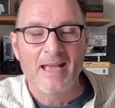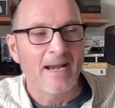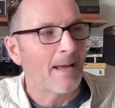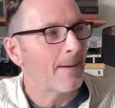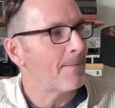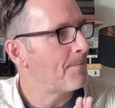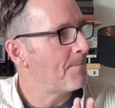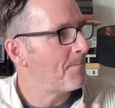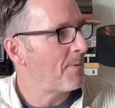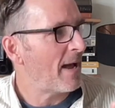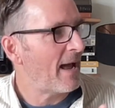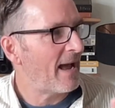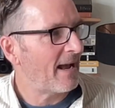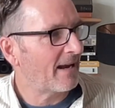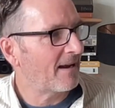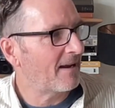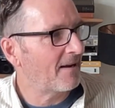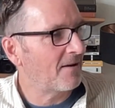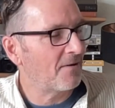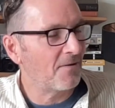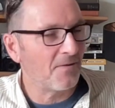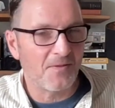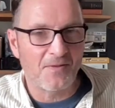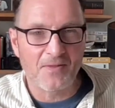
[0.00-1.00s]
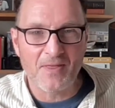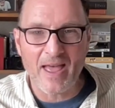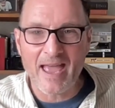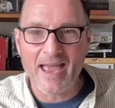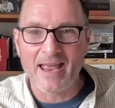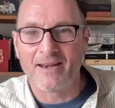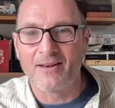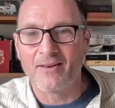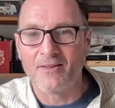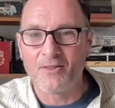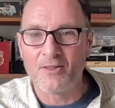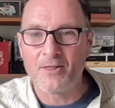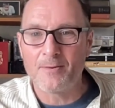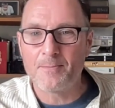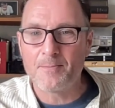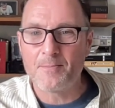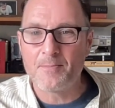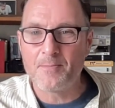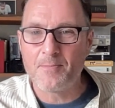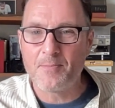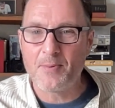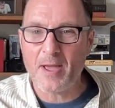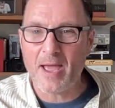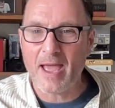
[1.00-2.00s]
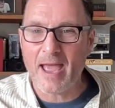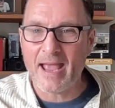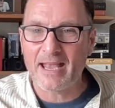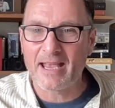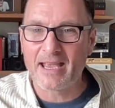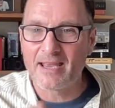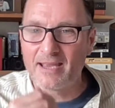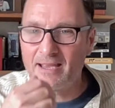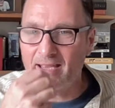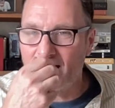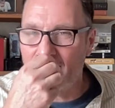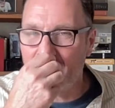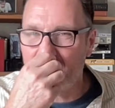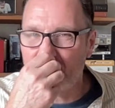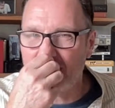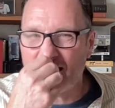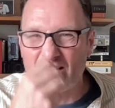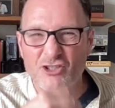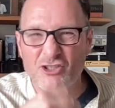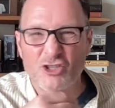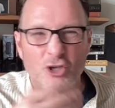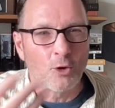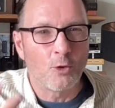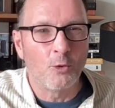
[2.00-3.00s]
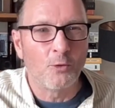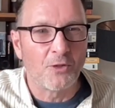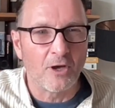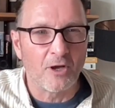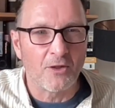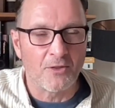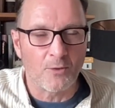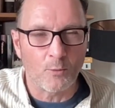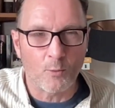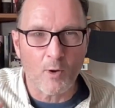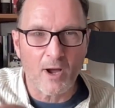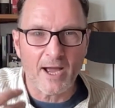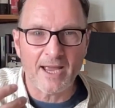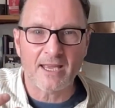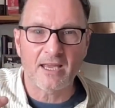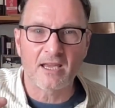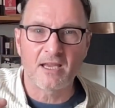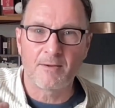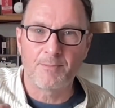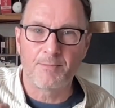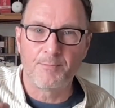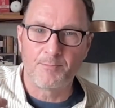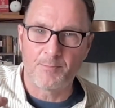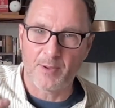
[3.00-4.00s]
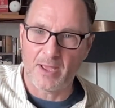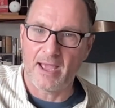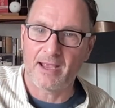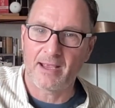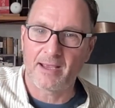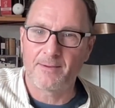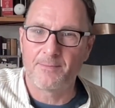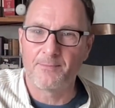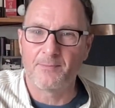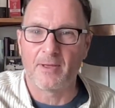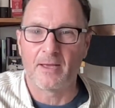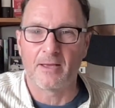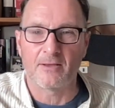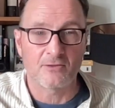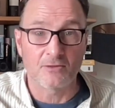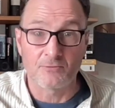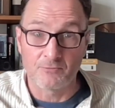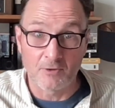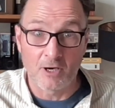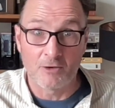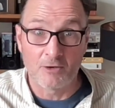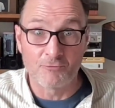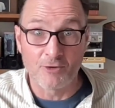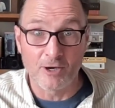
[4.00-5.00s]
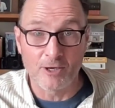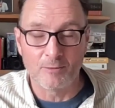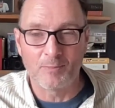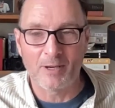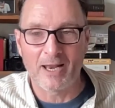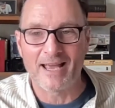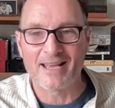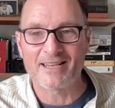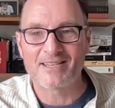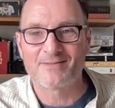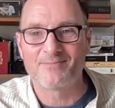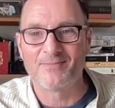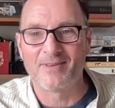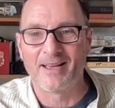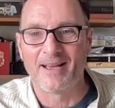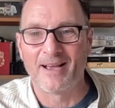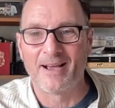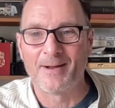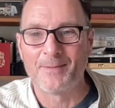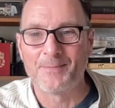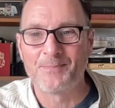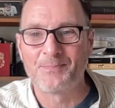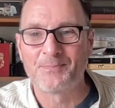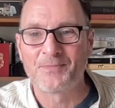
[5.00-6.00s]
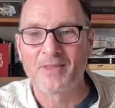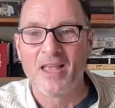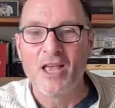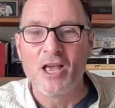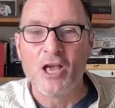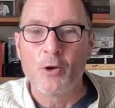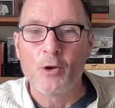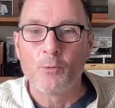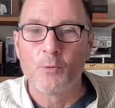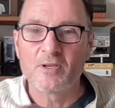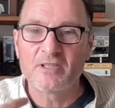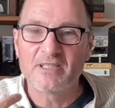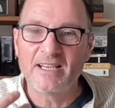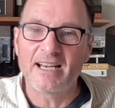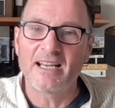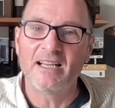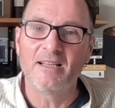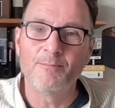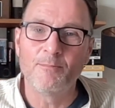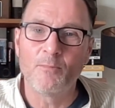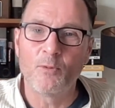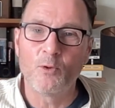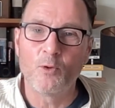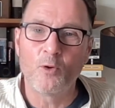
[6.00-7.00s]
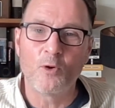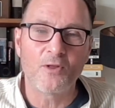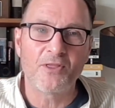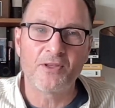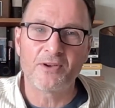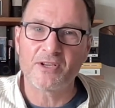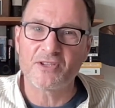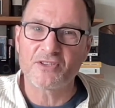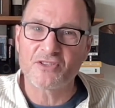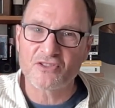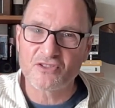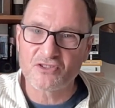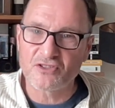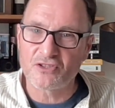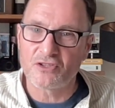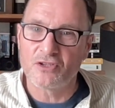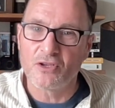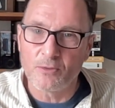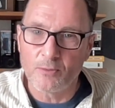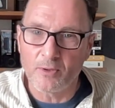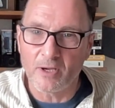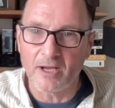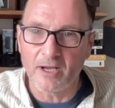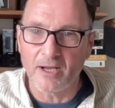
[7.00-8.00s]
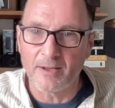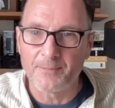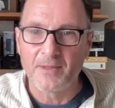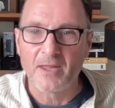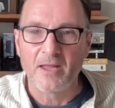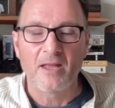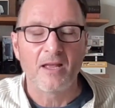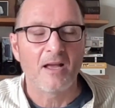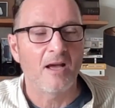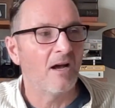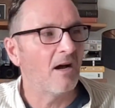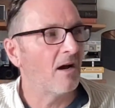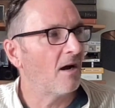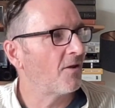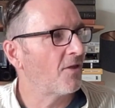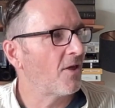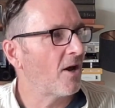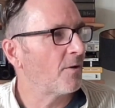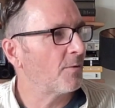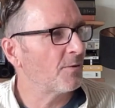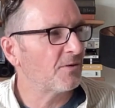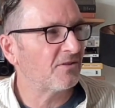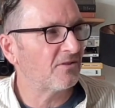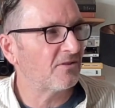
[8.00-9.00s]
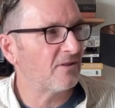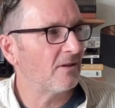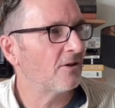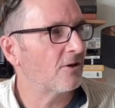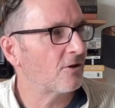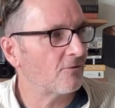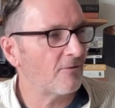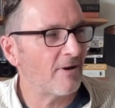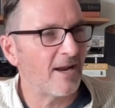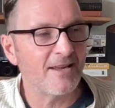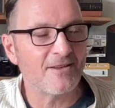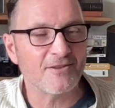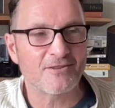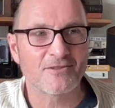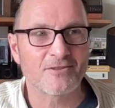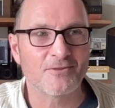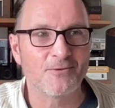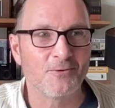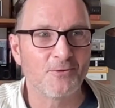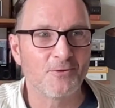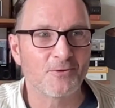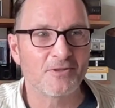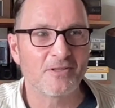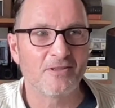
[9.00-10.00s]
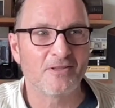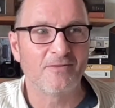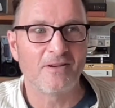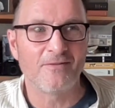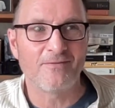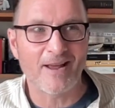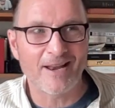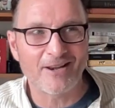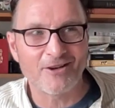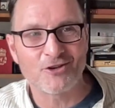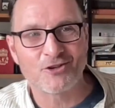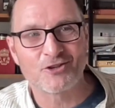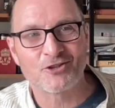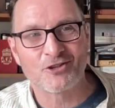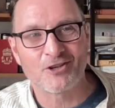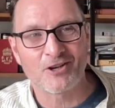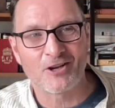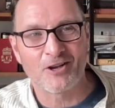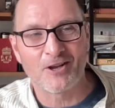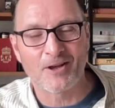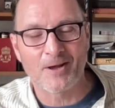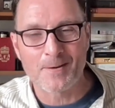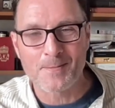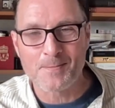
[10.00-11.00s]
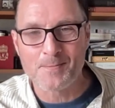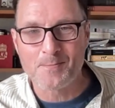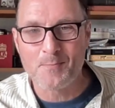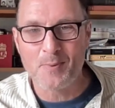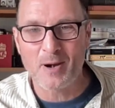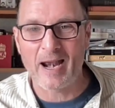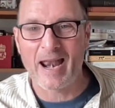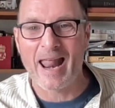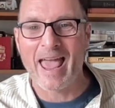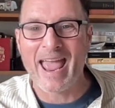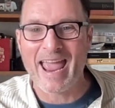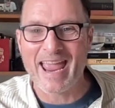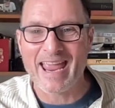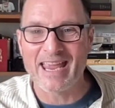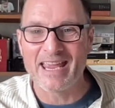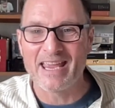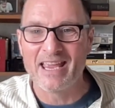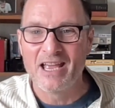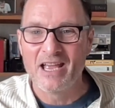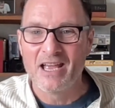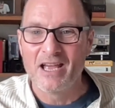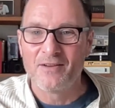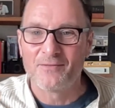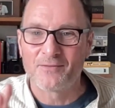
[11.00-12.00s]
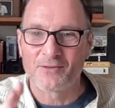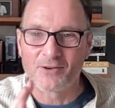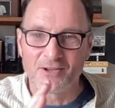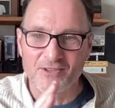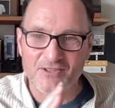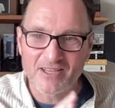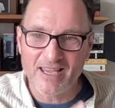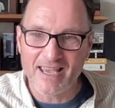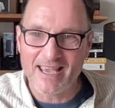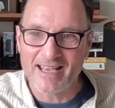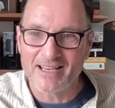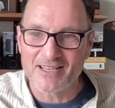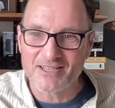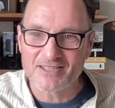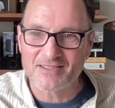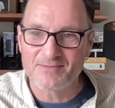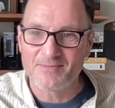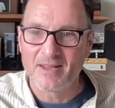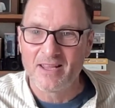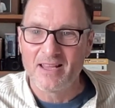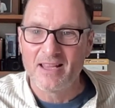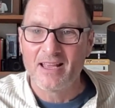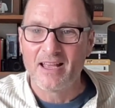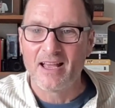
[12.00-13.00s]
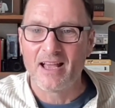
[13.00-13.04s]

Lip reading: Now, back then, the Beck, it's actually called the Wyke Beck, it's a real place, was little more than a sewer, although it was still a great source of adventure and play for us kids.